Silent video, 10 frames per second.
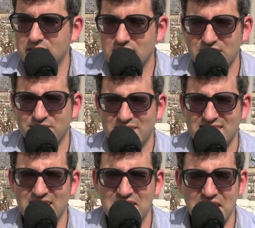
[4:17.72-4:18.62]
Not
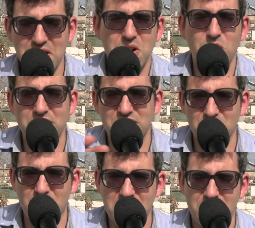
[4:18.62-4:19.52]
fatigue. I don't know. There's
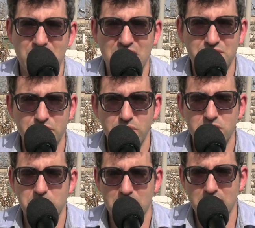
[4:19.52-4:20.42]
no hard and fast
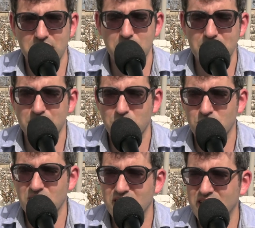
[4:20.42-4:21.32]
rules, but I'm a little bit
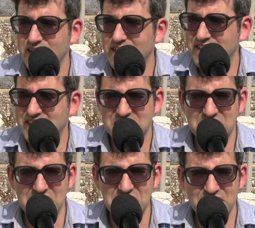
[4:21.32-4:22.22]
more
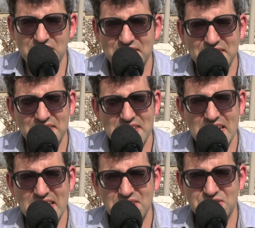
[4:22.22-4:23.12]
senior in the
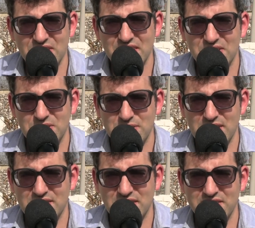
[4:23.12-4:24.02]
Aliyah journey. Could you
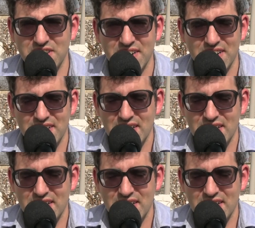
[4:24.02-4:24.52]
say senior?